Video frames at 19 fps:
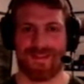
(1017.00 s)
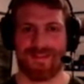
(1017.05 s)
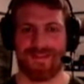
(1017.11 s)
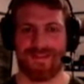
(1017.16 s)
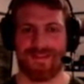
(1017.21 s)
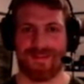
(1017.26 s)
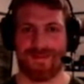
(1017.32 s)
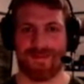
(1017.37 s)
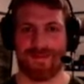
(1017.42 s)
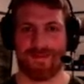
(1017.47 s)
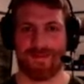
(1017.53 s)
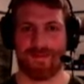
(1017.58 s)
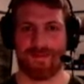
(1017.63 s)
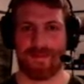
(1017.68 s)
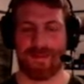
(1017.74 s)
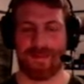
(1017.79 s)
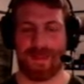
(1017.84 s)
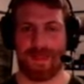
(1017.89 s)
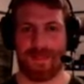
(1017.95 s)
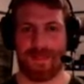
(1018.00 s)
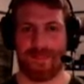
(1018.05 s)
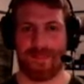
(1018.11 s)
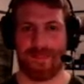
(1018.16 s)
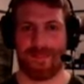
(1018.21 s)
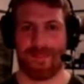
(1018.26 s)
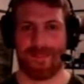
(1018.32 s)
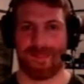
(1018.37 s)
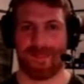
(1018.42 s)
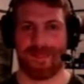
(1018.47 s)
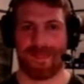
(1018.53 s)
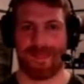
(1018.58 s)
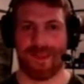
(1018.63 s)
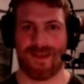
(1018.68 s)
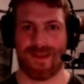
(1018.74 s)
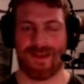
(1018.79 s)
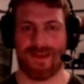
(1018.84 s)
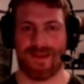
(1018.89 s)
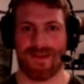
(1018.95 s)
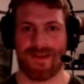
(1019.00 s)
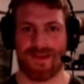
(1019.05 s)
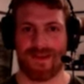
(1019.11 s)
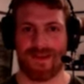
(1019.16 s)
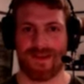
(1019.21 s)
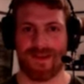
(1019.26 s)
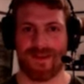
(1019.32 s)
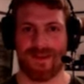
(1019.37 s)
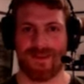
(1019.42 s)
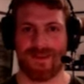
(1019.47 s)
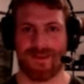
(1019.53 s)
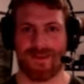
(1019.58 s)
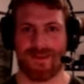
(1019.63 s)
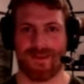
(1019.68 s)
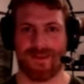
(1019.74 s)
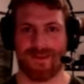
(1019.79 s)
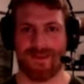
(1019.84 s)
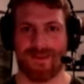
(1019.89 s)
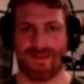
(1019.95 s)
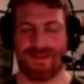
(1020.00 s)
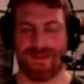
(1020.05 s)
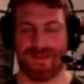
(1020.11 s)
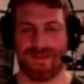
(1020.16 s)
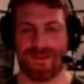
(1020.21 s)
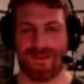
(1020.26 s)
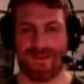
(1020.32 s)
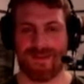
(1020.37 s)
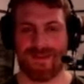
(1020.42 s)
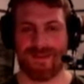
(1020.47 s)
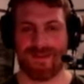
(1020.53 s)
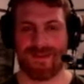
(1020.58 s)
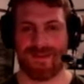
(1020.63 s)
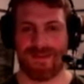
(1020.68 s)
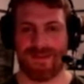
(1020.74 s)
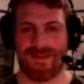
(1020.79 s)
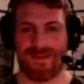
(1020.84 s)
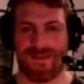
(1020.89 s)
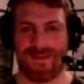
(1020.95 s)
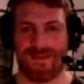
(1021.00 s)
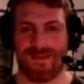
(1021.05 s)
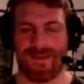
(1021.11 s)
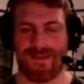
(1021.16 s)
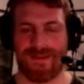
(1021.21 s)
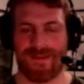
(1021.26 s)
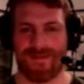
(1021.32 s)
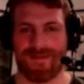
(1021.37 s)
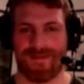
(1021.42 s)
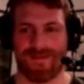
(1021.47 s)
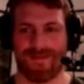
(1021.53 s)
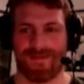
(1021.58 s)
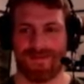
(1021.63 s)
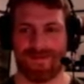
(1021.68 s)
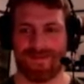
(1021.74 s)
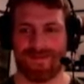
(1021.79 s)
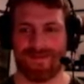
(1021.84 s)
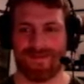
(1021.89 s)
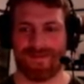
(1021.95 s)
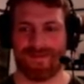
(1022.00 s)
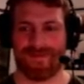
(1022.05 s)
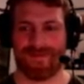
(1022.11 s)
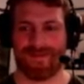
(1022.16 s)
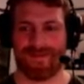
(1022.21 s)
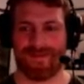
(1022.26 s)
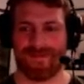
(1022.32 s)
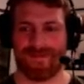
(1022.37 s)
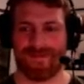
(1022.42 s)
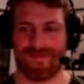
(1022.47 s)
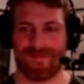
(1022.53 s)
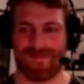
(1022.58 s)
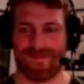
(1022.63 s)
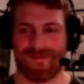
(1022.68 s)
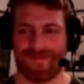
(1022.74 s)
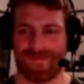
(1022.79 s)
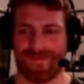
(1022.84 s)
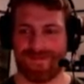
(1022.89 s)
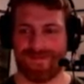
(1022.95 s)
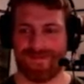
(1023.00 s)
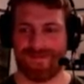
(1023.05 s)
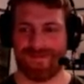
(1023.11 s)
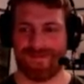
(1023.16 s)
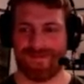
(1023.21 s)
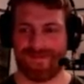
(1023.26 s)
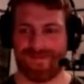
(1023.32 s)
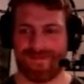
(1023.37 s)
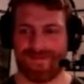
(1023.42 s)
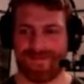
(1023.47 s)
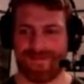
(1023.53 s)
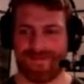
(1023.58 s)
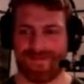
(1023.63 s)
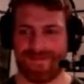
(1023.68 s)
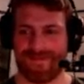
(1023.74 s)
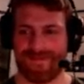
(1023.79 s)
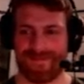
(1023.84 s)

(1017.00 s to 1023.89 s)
(not speaking)